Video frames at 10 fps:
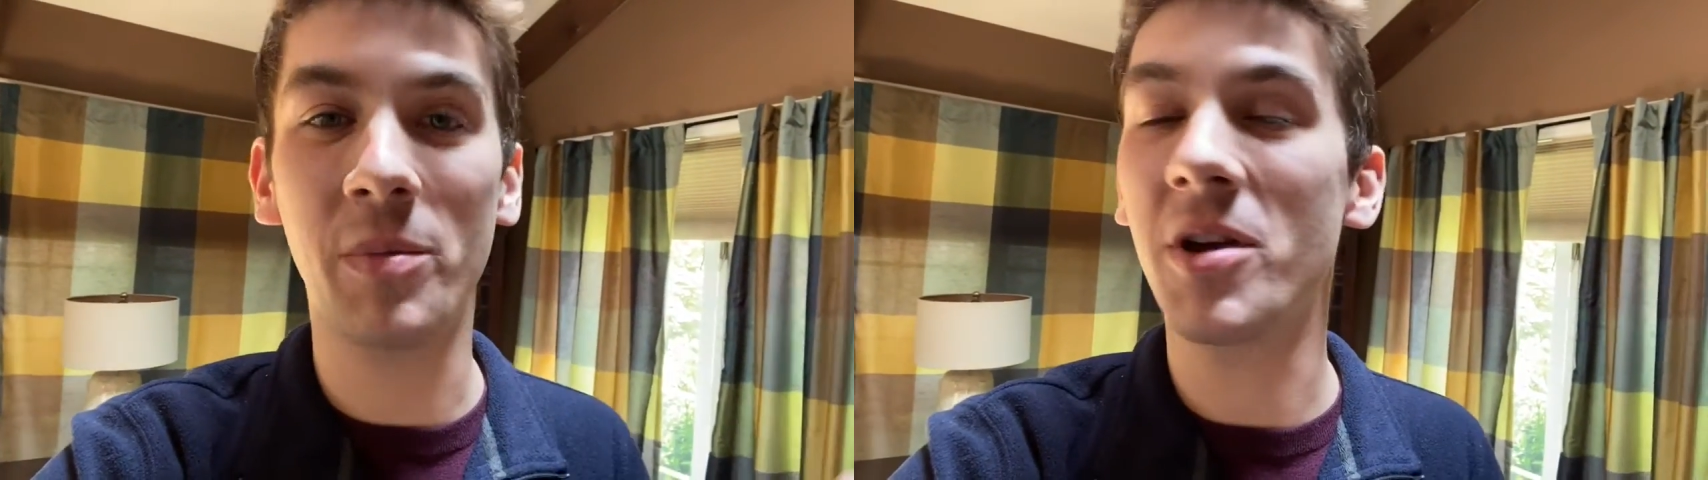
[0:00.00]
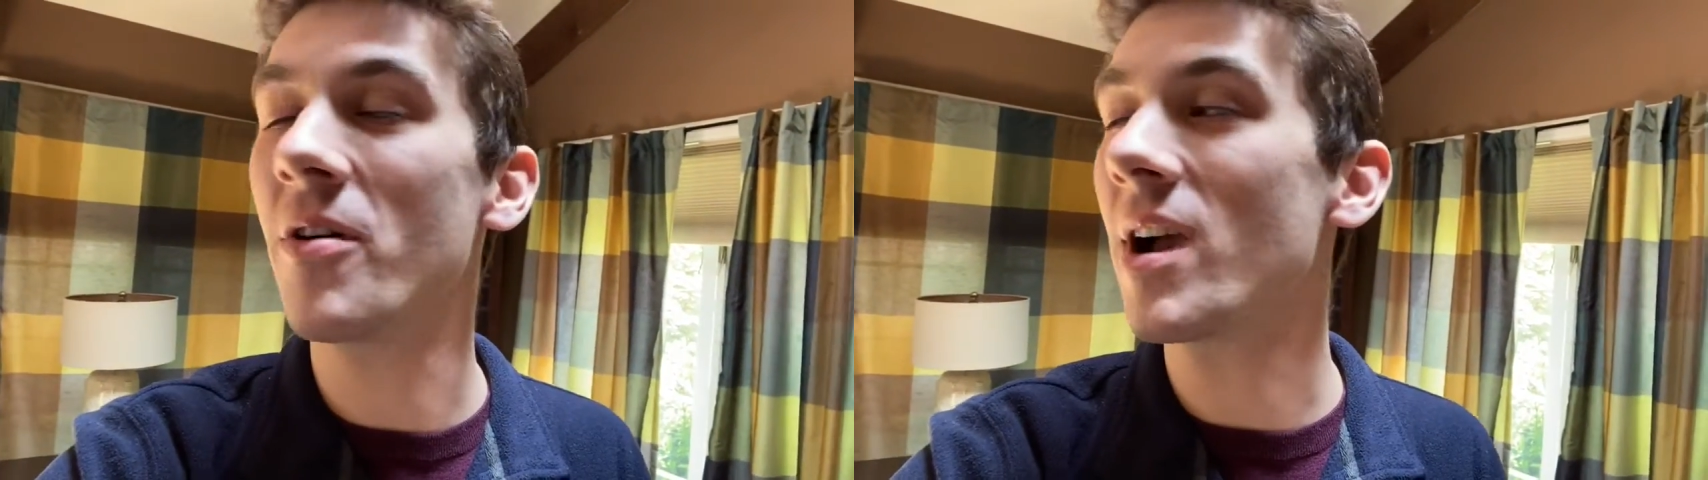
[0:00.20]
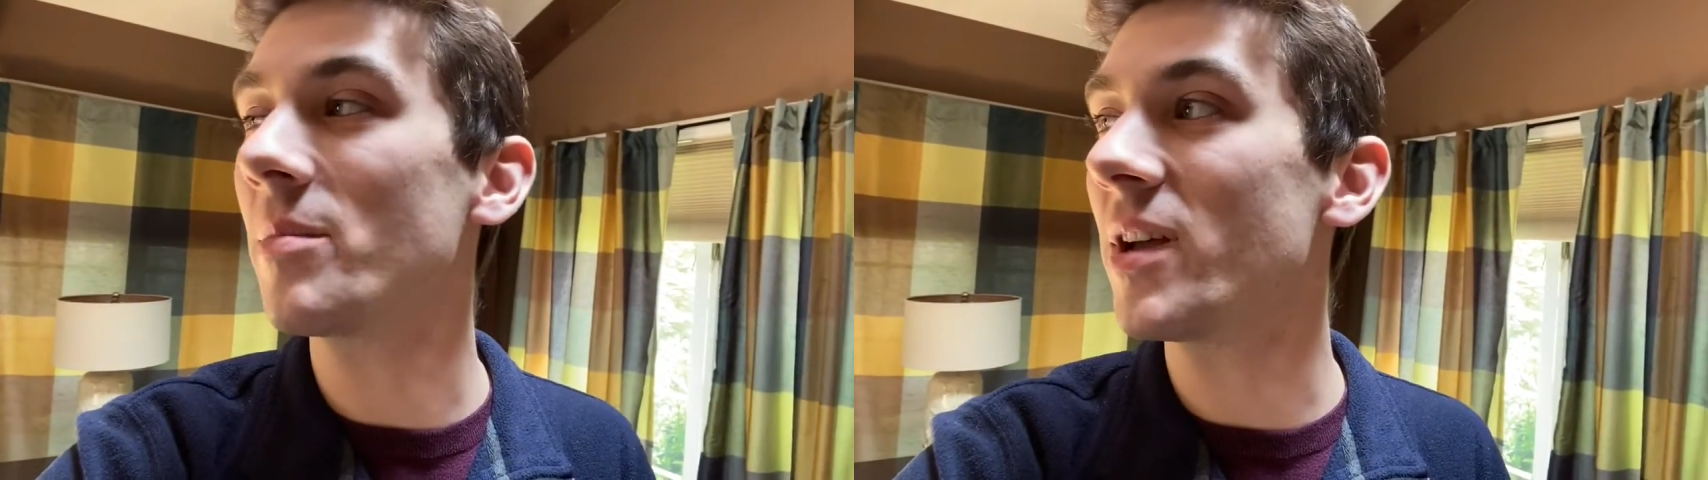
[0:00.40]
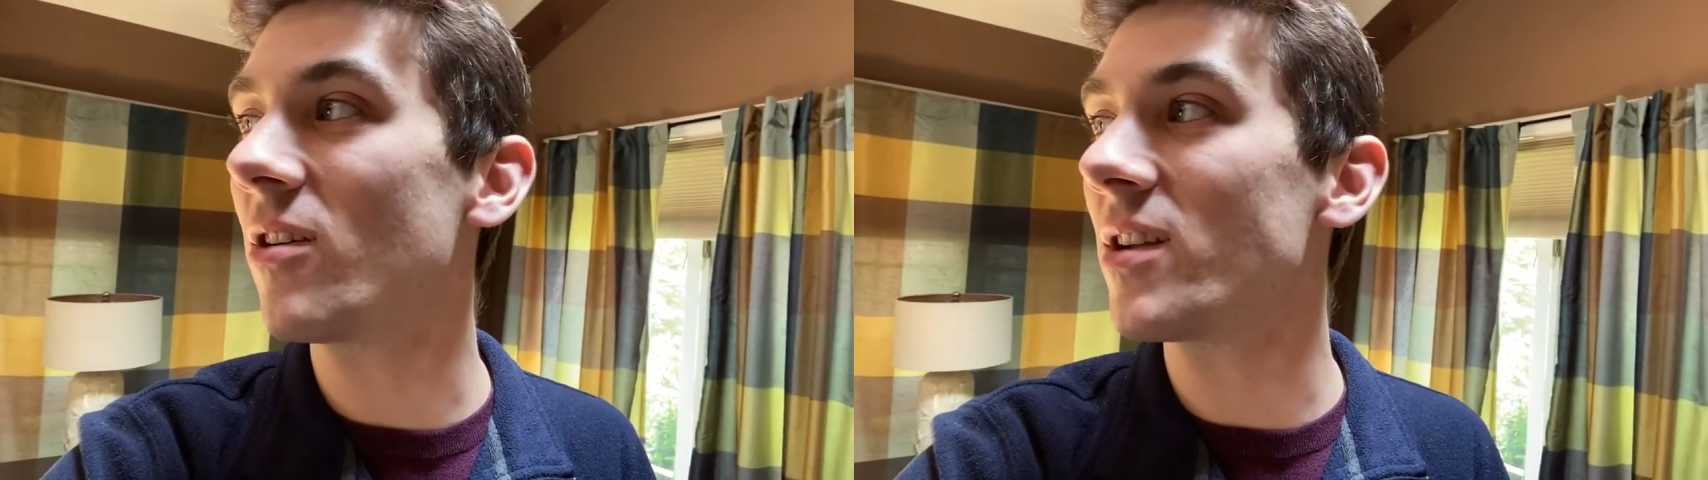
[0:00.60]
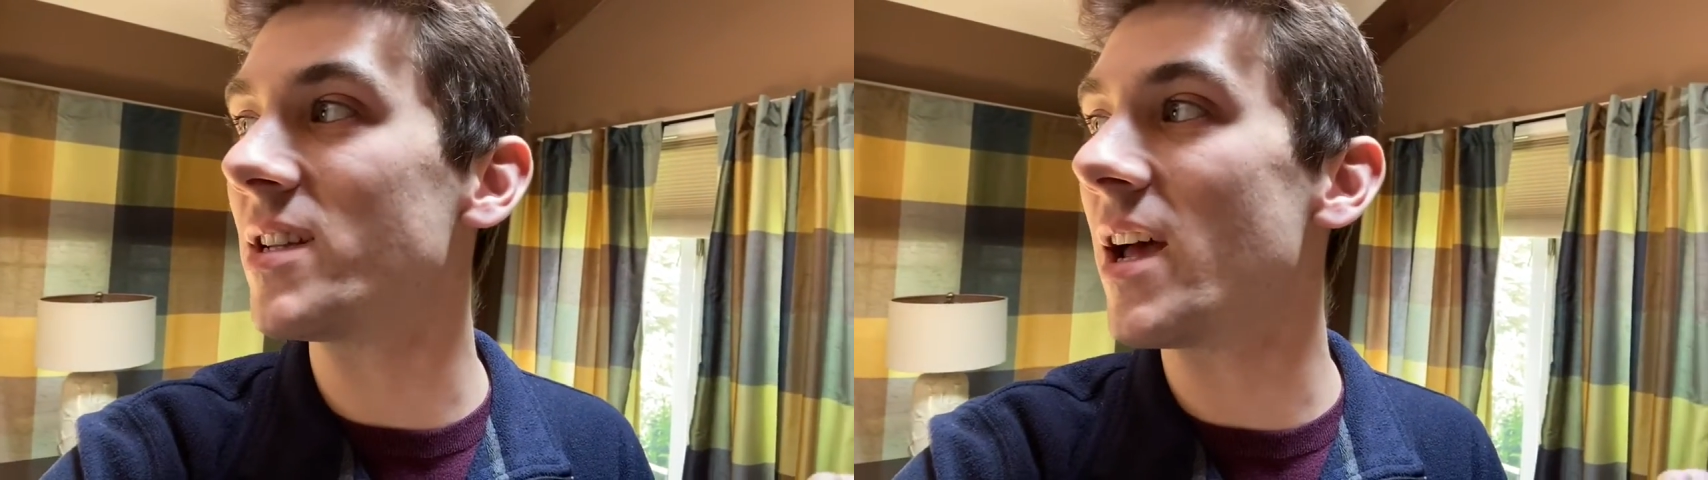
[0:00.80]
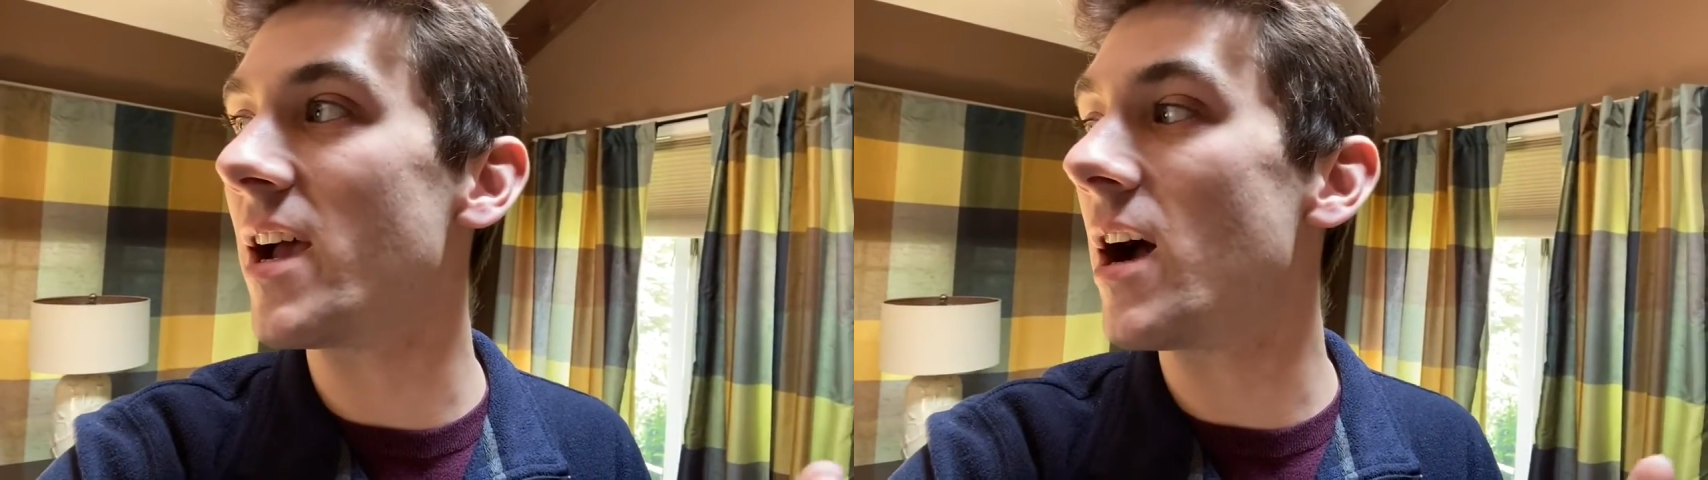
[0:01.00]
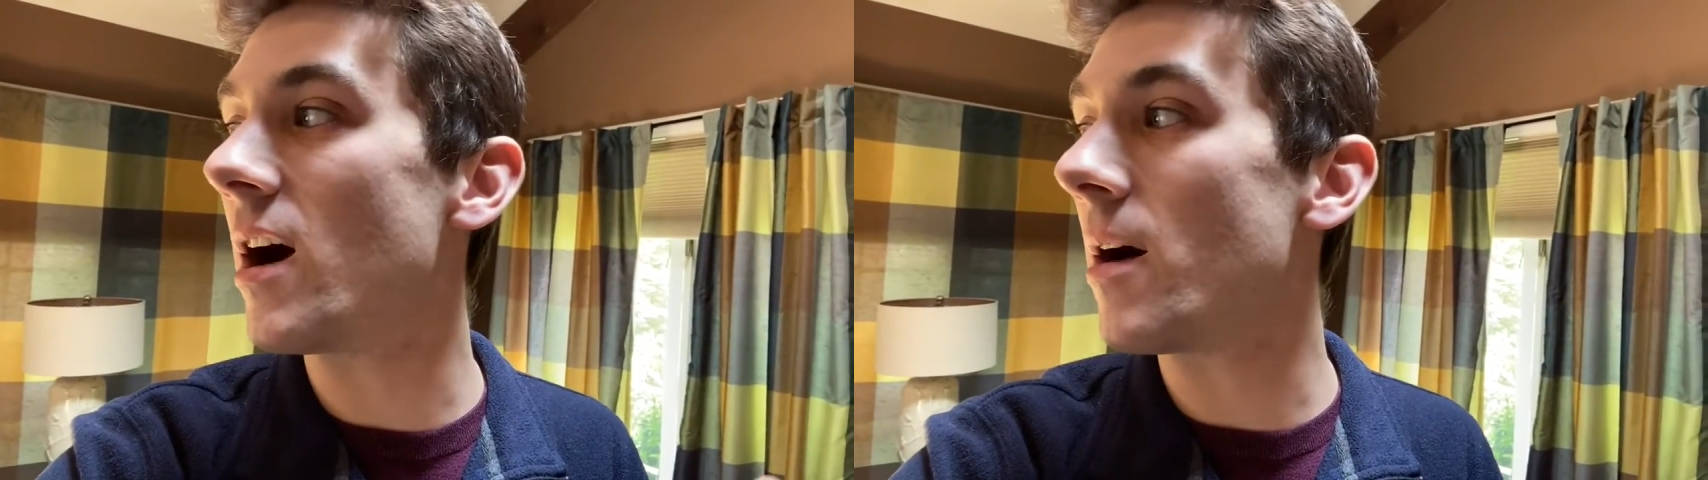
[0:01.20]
be going up later on today.